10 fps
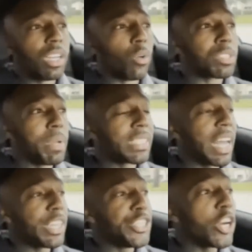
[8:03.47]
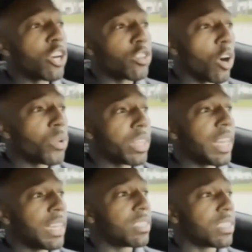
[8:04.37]
Which means that your growth
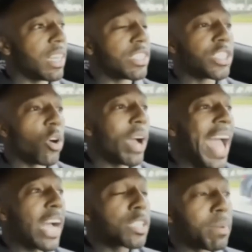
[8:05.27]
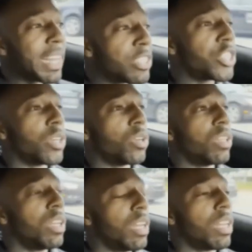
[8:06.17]
is so exponential
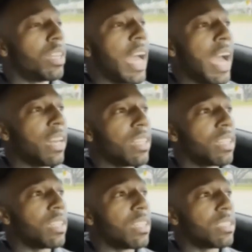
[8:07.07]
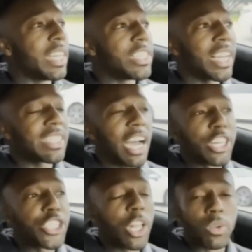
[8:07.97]
that teaching is not going
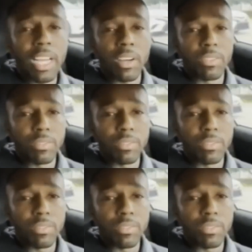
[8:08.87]
to slow it down.